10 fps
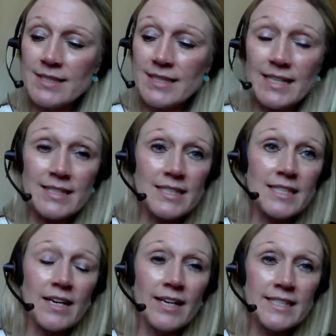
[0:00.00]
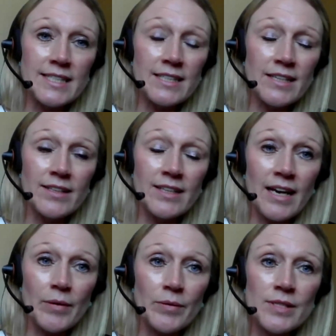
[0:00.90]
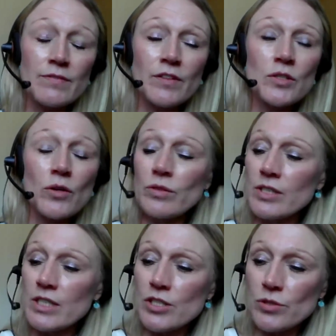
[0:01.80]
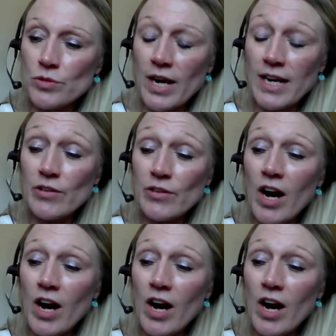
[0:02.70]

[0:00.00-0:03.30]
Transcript: 60 guided learning hours for non-digital training,